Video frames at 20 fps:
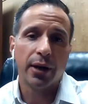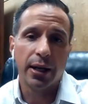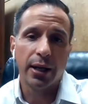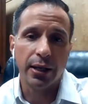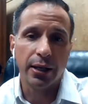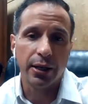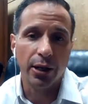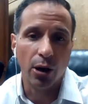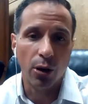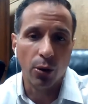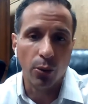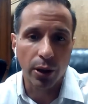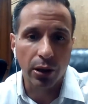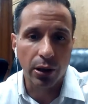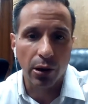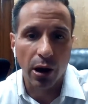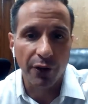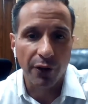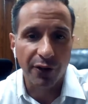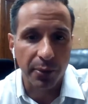I didn't know what a
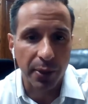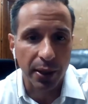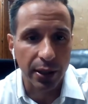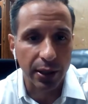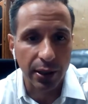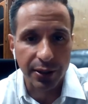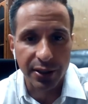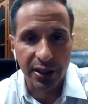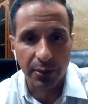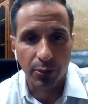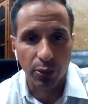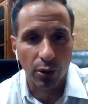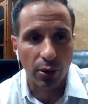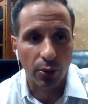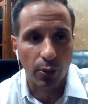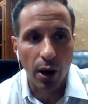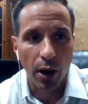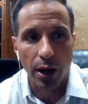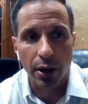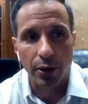coffee bean does in a
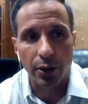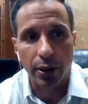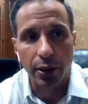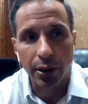boiling water.